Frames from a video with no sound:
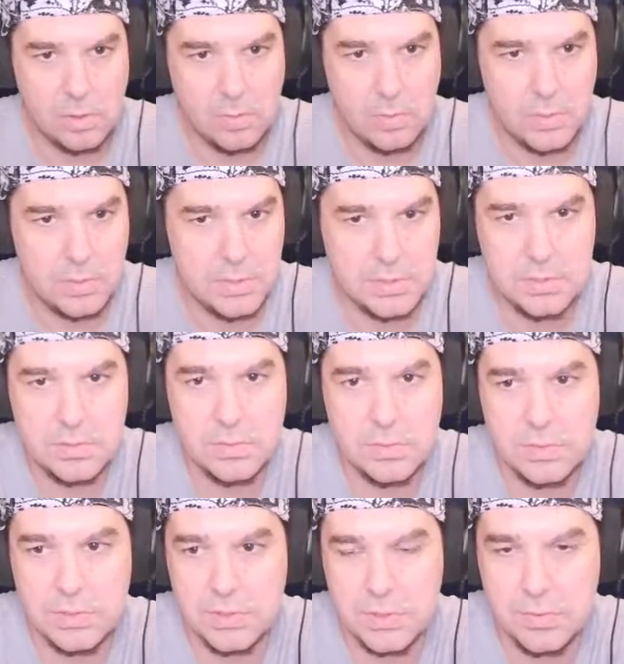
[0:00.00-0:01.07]
we're gonna do with
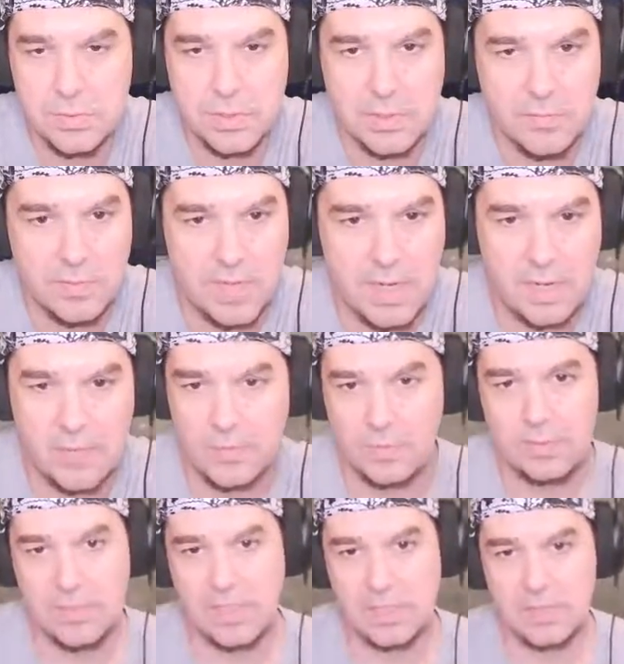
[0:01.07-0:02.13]
the tuning for now. The only
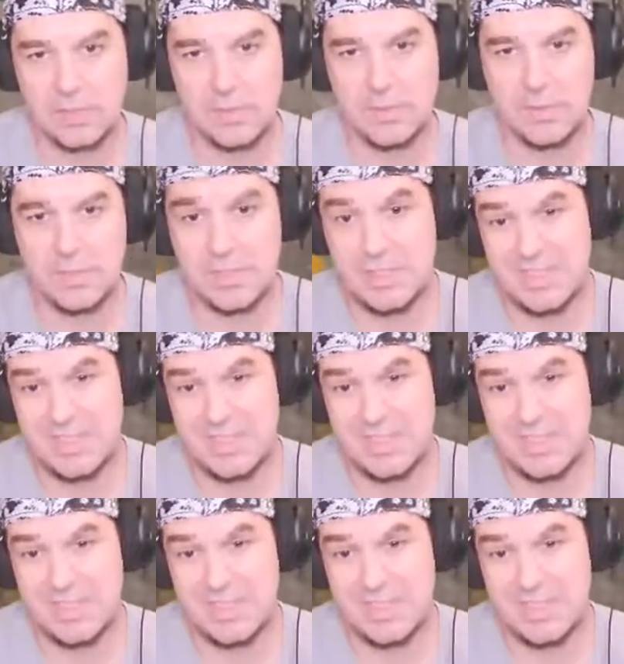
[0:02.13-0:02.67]
thing I can do is